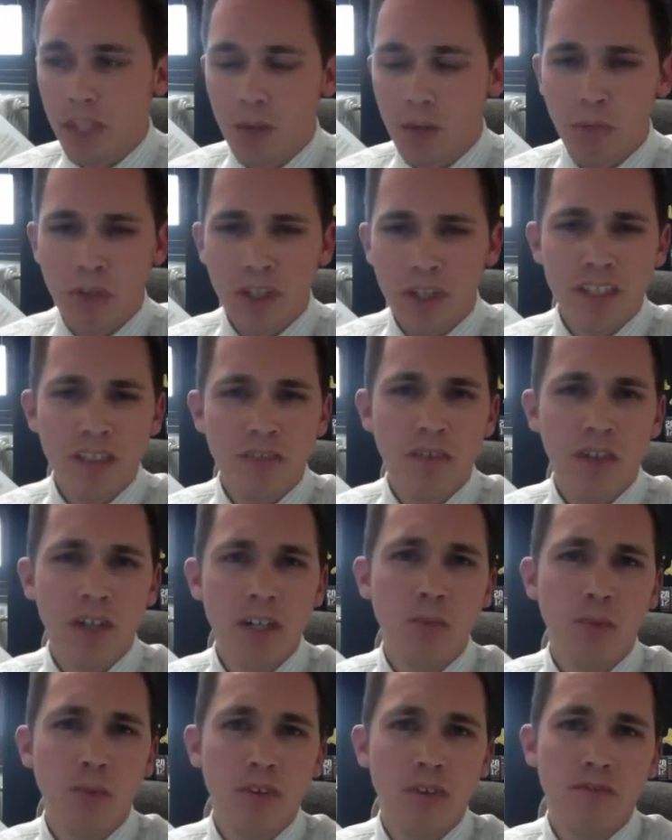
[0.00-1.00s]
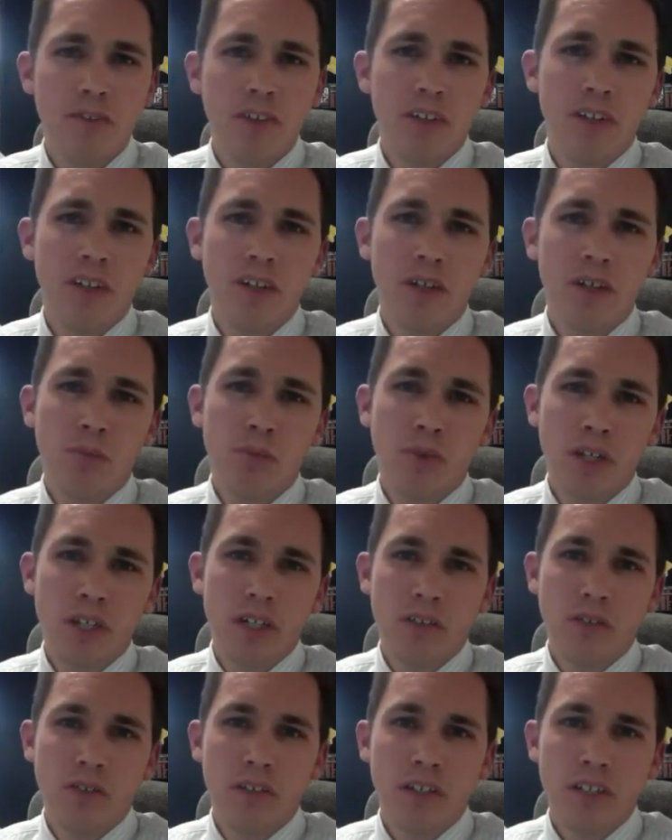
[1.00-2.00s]
but it's very important for you to know your
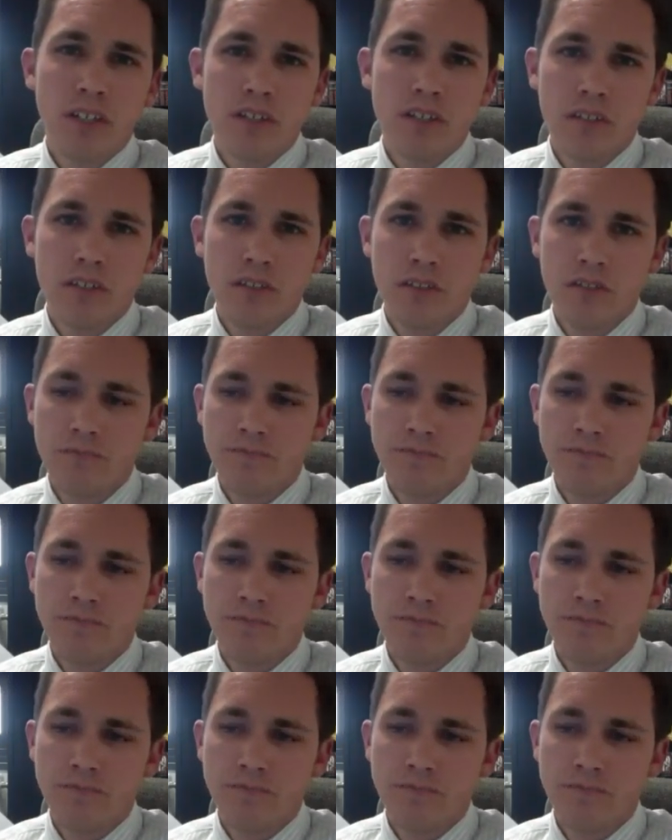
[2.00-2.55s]
priorities too.